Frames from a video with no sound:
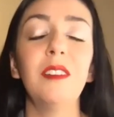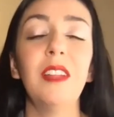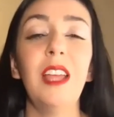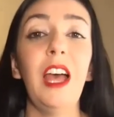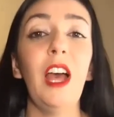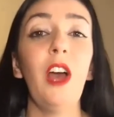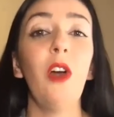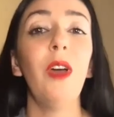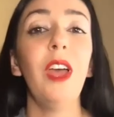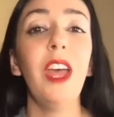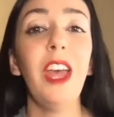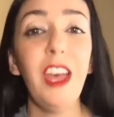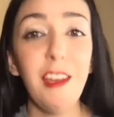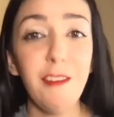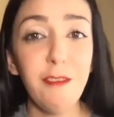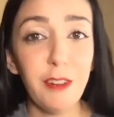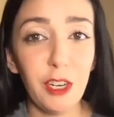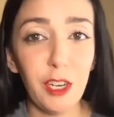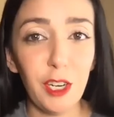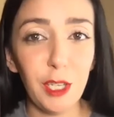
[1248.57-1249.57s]

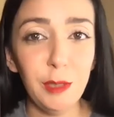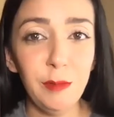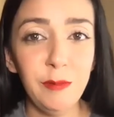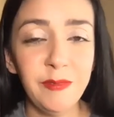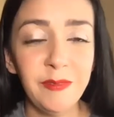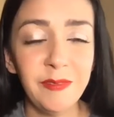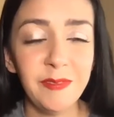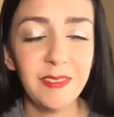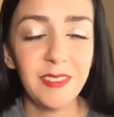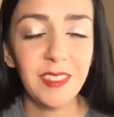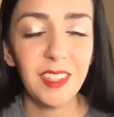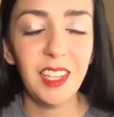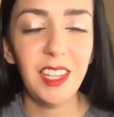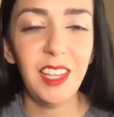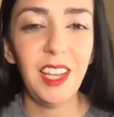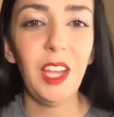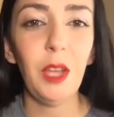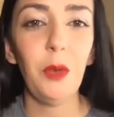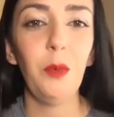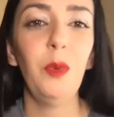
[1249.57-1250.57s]
However,
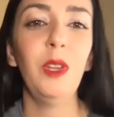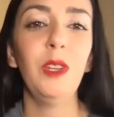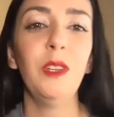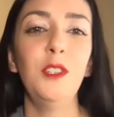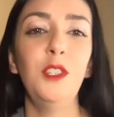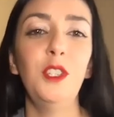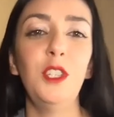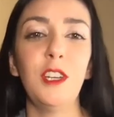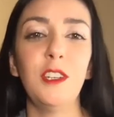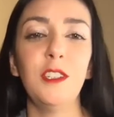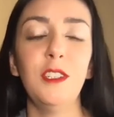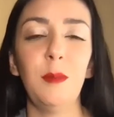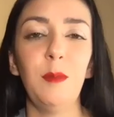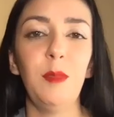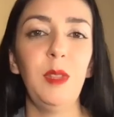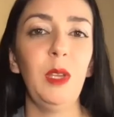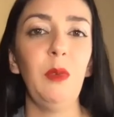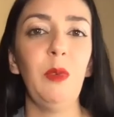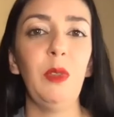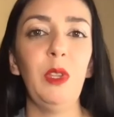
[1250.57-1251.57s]
I will share
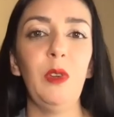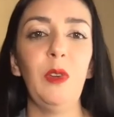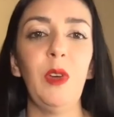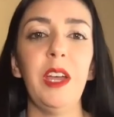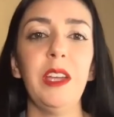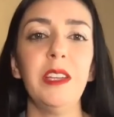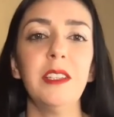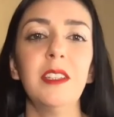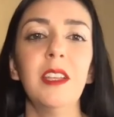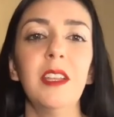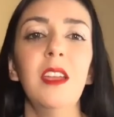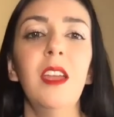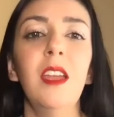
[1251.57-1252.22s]
something with you guys.